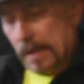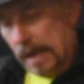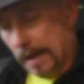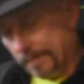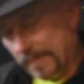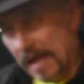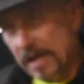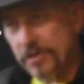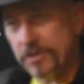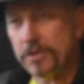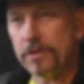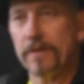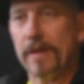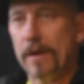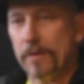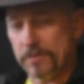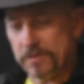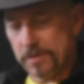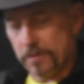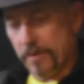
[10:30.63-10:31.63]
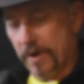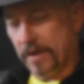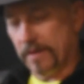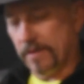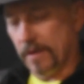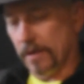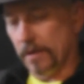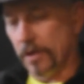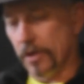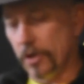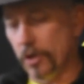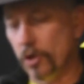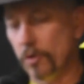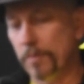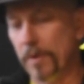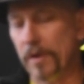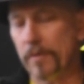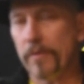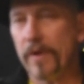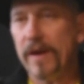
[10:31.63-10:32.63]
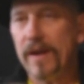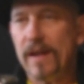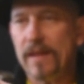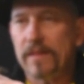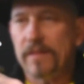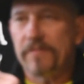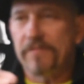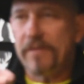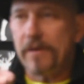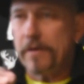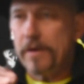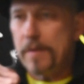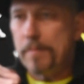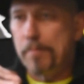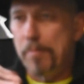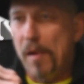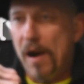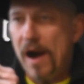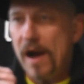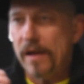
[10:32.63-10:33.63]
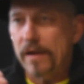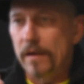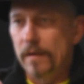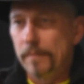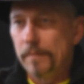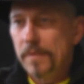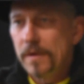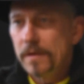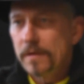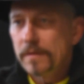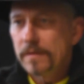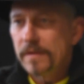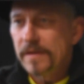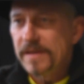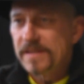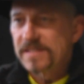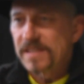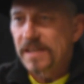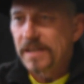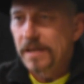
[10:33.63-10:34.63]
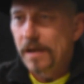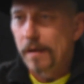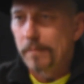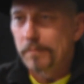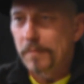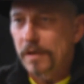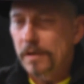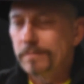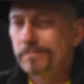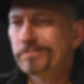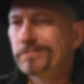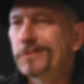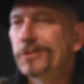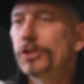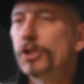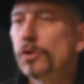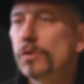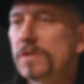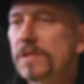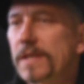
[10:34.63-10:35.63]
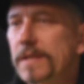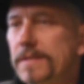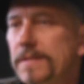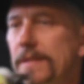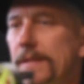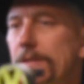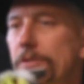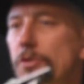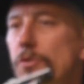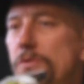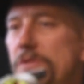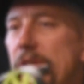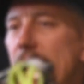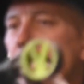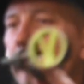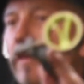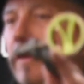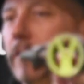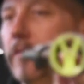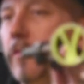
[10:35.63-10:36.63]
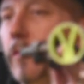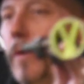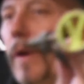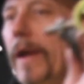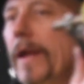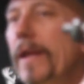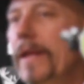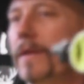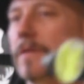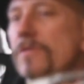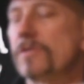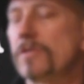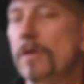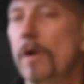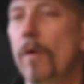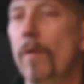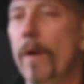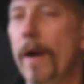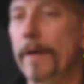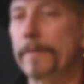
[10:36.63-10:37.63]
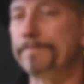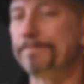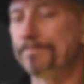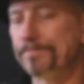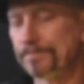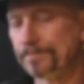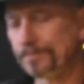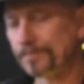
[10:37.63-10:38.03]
I'm not sure that was the right thing to do, but right on the very bottom is a number, 260, 270, 280, and so on.